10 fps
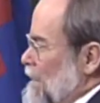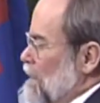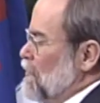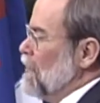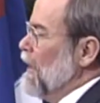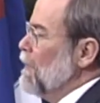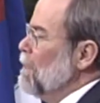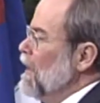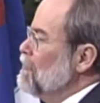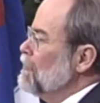she got a
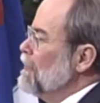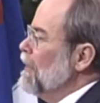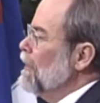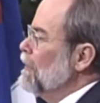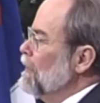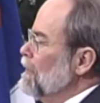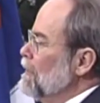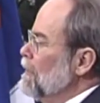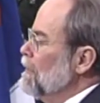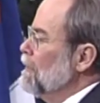major there
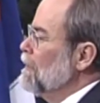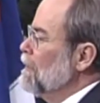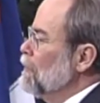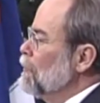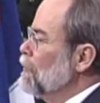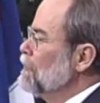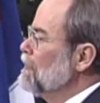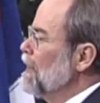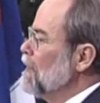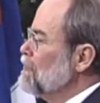in
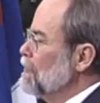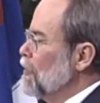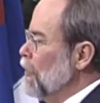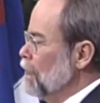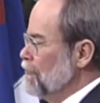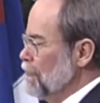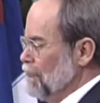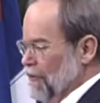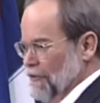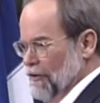world dance and culture,
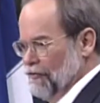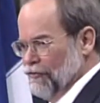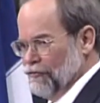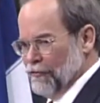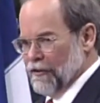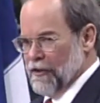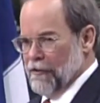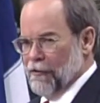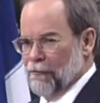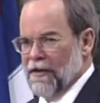and she teaches for the
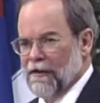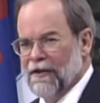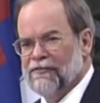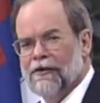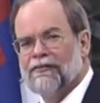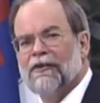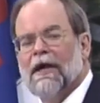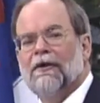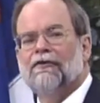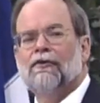Colorado Ballet. She also
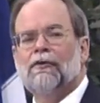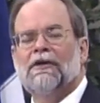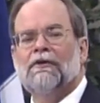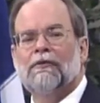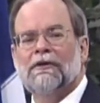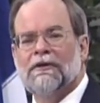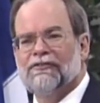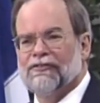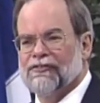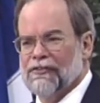got a degree in
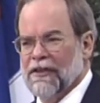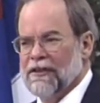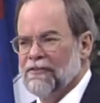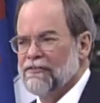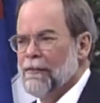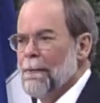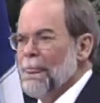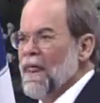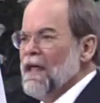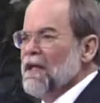religious studies,
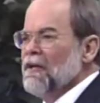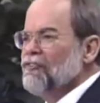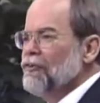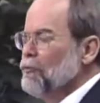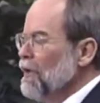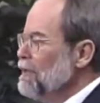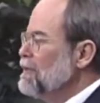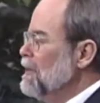and she went